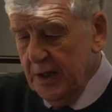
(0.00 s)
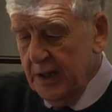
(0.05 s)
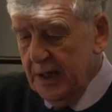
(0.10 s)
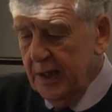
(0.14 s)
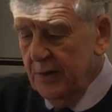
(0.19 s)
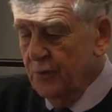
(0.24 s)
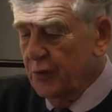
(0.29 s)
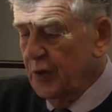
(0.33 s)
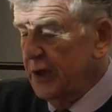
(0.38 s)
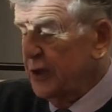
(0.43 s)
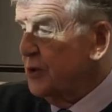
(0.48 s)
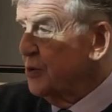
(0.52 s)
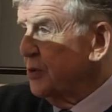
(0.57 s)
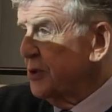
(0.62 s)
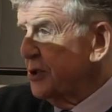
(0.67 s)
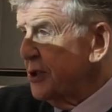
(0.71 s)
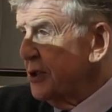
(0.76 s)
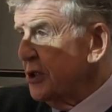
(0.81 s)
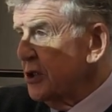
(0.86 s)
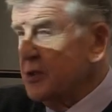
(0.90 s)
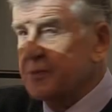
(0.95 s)
in which
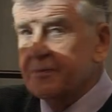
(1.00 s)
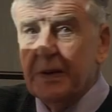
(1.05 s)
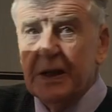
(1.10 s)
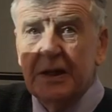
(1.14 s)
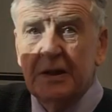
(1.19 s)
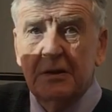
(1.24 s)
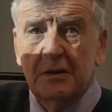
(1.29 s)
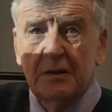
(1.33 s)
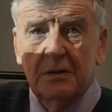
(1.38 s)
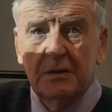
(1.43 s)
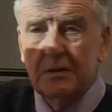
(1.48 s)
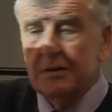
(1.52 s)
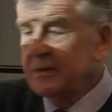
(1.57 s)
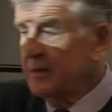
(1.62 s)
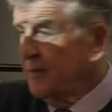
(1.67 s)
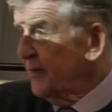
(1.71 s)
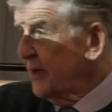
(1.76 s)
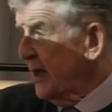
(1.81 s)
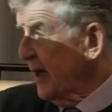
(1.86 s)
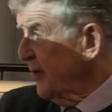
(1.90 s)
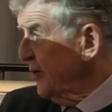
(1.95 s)
was the spindle
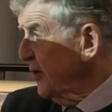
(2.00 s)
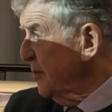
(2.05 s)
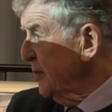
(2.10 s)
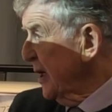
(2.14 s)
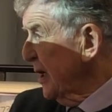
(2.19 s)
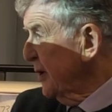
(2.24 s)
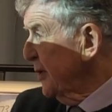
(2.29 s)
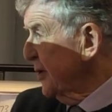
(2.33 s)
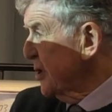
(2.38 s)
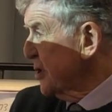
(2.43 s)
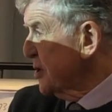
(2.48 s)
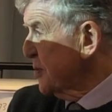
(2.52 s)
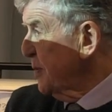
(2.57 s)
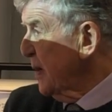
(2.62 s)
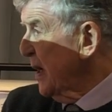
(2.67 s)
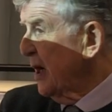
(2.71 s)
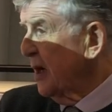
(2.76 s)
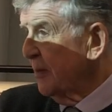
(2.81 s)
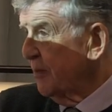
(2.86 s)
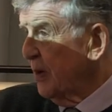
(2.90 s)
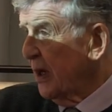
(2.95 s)
down the middle of the
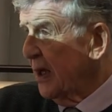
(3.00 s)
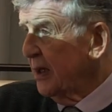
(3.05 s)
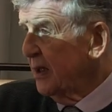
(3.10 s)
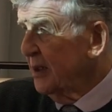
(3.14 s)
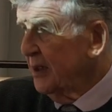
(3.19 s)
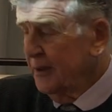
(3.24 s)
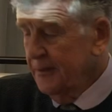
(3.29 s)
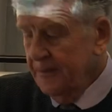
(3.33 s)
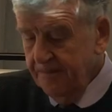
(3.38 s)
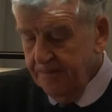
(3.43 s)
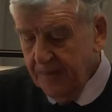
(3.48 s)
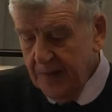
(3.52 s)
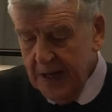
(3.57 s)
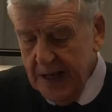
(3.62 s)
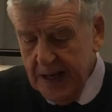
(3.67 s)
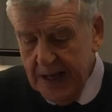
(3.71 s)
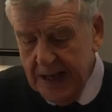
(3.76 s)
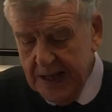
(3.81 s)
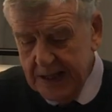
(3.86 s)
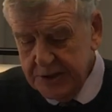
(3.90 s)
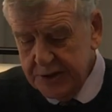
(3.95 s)
spark plug.
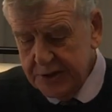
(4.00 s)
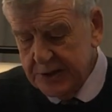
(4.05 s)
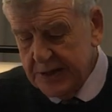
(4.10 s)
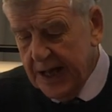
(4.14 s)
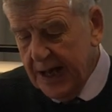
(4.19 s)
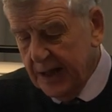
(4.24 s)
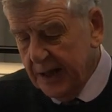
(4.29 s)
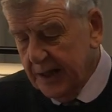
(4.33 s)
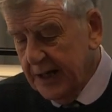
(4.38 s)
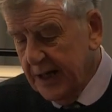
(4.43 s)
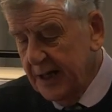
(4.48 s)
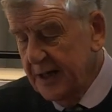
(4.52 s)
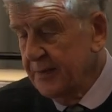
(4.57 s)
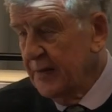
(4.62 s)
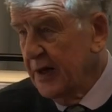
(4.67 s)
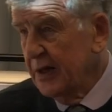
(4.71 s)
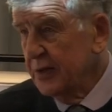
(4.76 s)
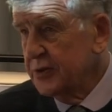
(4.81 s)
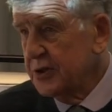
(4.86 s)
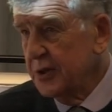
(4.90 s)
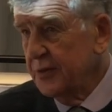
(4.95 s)
As that came
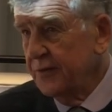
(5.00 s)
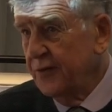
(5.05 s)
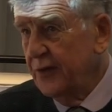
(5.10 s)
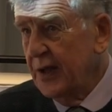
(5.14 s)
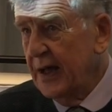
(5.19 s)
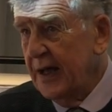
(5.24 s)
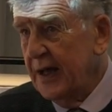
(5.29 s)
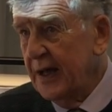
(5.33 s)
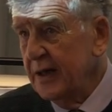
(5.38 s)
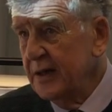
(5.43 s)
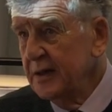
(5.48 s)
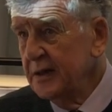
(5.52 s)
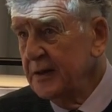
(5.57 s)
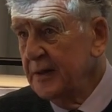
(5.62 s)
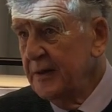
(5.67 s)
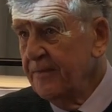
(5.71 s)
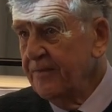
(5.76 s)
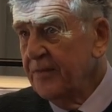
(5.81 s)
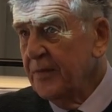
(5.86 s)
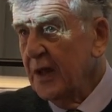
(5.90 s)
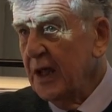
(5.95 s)
out of there,
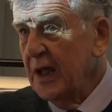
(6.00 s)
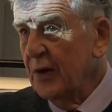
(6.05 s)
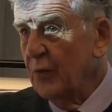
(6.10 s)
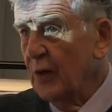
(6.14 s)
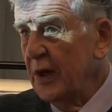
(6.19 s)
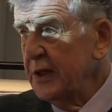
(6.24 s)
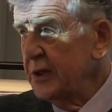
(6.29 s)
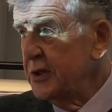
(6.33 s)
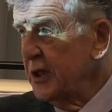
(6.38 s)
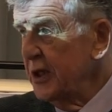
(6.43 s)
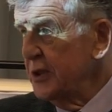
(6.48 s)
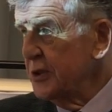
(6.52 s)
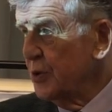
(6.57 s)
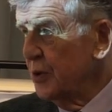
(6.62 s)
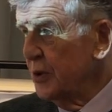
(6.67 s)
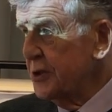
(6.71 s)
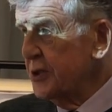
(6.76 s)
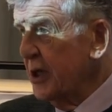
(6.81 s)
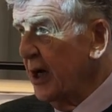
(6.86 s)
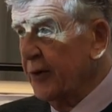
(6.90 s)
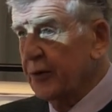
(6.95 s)
it went into
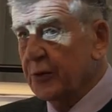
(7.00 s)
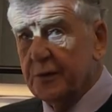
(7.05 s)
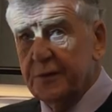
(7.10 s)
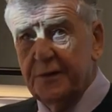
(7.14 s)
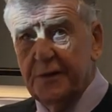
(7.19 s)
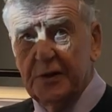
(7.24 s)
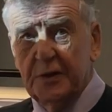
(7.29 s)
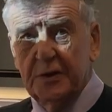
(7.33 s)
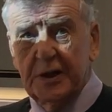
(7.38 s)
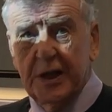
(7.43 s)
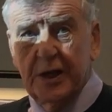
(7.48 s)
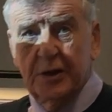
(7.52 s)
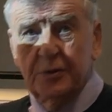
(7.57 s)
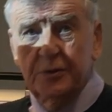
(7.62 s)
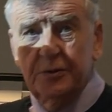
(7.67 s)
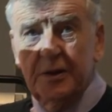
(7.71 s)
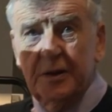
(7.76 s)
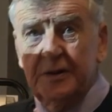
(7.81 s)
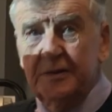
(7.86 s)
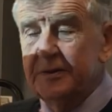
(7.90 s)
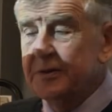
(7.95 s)
a tunnel fill
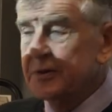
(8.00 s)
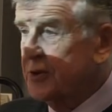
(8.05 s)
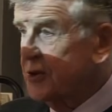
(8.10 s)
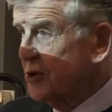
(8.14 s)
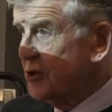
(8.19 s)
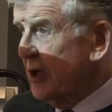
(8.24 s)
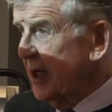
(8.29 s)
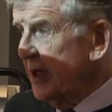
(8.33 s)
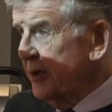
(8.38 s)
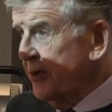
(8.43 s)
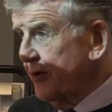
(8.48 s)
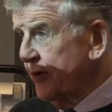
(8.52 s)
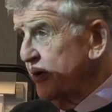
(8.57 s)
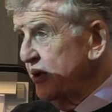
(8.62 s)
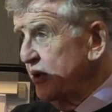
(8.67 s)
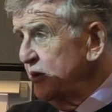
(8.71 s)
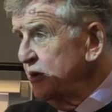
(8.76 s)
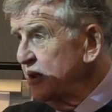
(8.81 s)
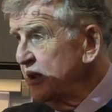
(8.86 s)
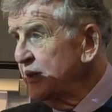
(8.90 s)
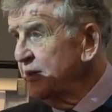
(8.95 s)
kiln, straight
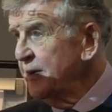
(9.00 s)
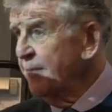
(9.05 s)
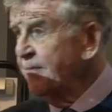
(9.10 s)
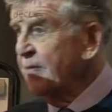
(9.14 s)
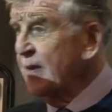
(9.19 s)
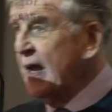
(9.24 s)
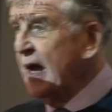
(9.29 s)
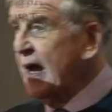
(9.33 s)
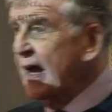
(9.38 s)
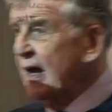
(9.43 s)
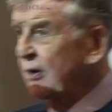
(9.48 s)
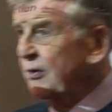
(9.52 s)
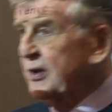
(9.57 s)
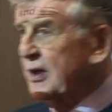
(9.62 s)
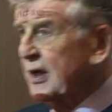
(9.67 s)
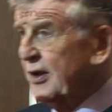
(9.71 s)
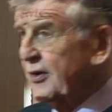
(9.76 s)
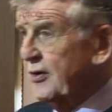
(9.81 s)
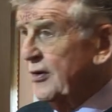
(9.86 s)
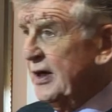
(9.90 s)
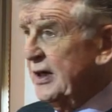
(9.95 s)
through, out the
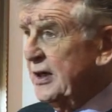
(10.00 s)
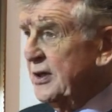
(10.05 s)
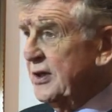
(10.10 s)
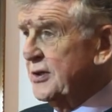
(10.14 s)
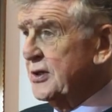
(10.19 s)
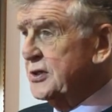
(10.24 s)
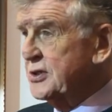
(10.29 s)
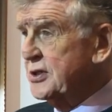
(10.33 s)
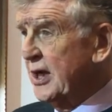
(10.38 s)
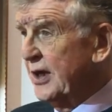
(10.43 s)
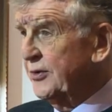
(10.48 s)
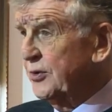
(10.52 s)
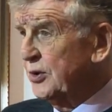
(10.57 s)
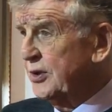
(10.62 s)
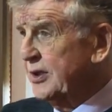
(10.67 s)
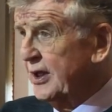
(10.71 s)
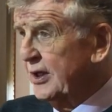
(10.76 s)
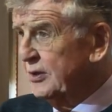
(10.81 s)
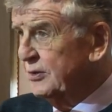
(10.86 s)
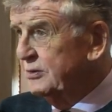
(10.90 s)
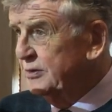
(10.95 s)
other end of the tunnel
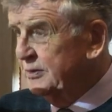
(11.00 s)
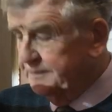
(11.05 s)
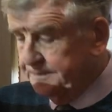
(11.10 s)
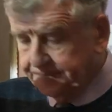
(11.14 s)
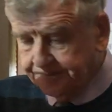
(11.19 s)
kiln,